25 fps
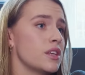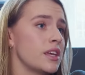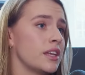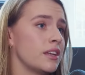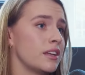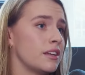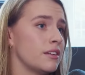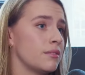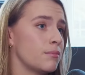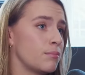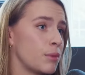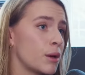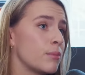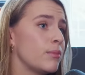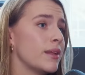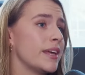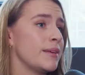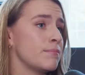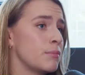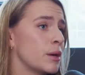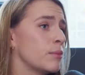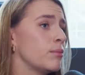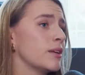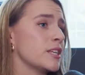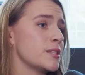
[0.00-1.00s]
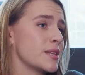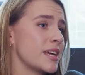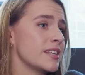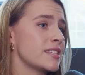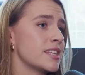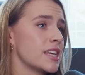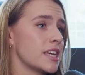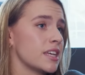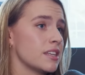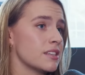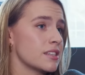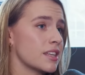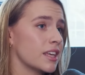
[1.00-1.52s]
in public
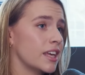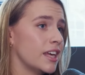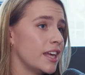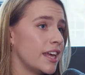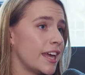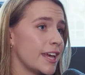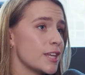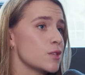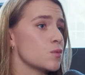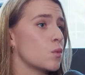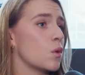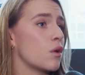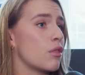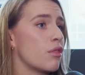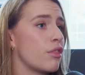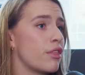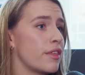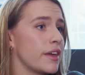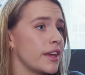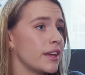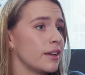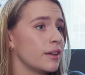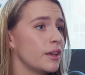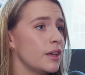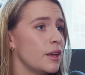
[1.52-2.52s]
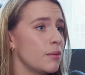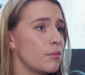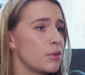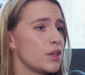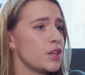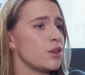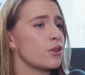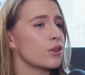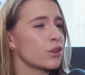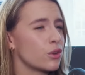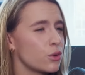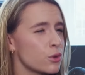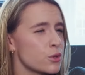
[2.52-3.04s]
settings is one thing, but
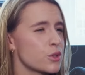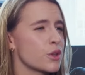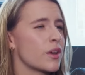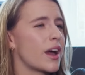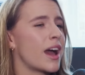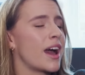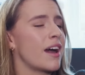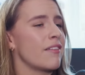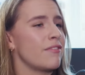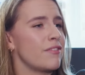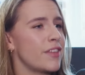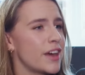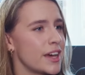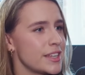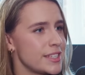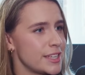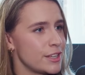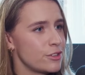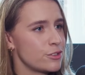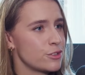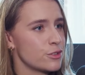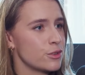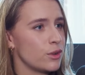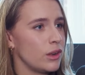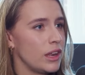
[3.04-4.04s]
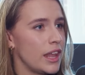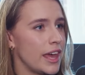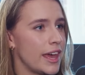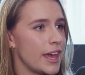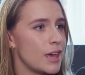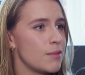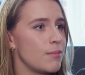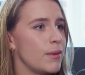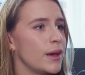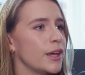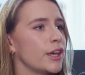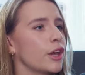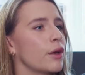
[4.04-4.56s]
you can also add that additional
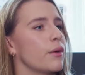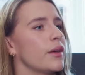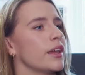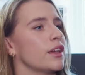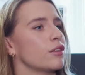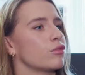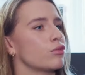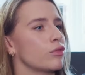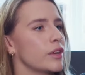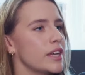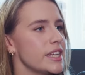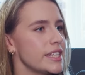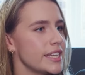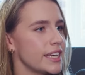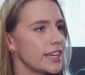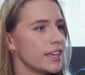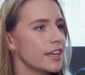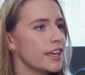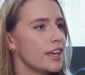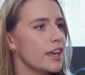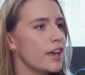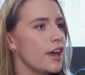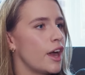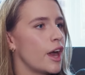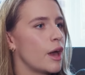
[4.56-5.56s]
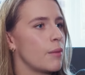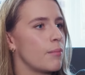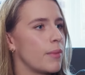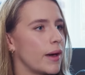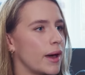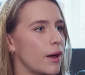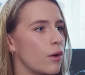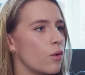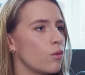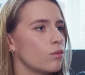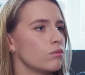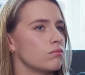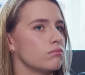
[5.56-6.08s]
layer by going and reading
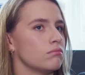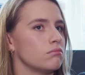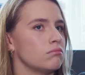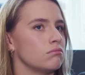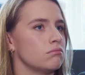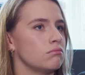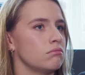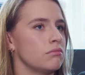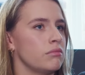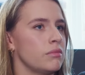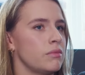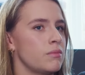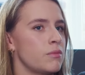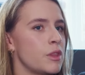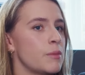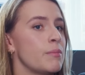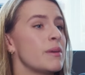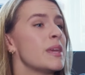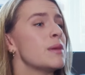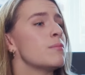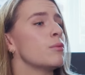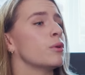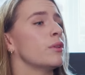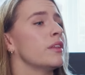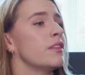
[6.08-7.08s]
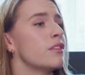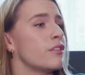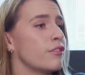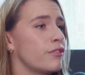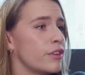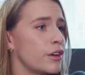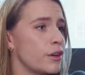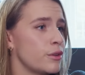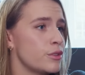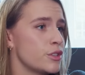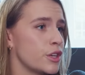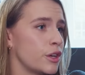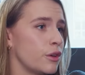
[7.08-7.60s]
about the people in the
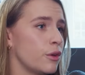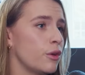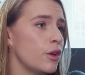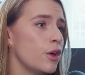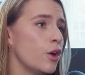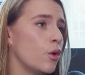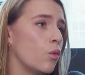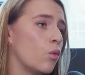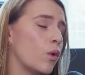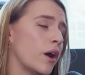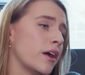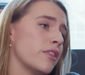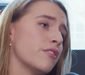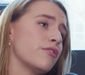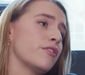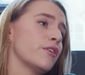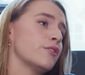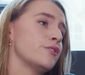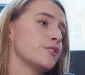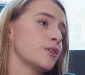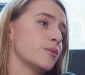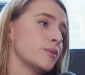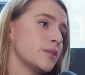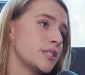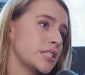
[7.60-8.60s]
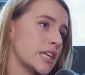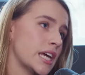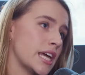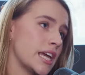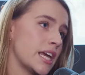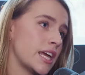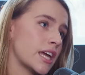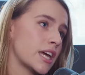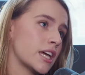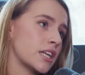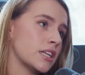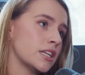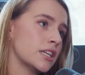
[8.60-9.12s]
photo, why the photo was
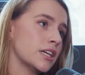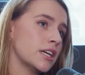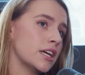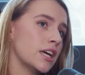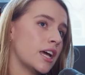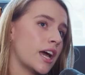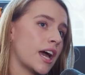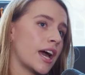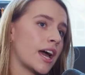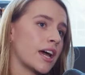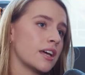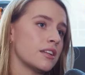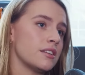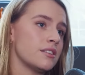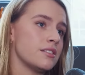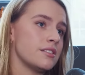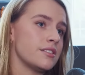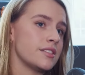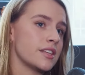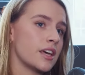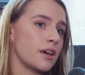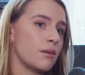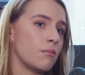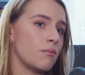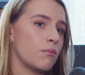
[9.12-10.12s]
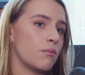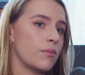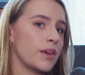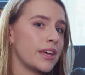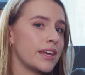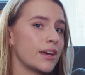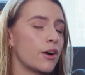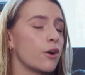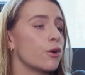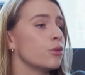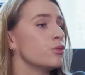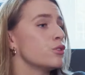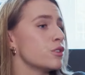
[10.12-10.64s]
taken, and
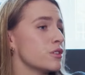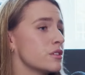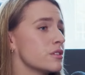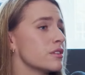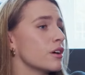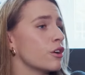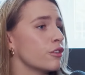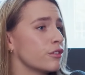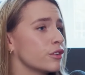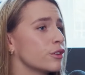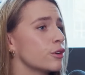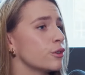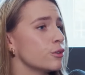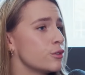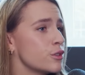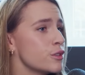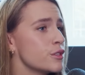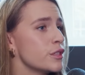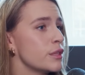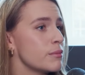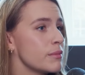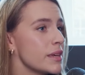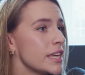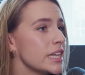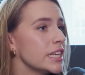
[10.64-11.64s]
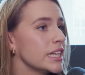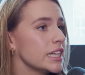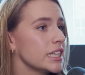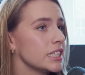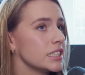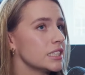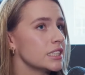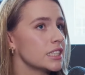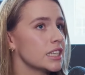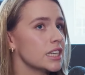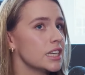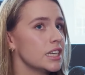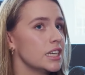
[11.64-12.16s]
it often alters the
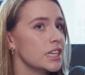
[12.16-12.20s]
meanings.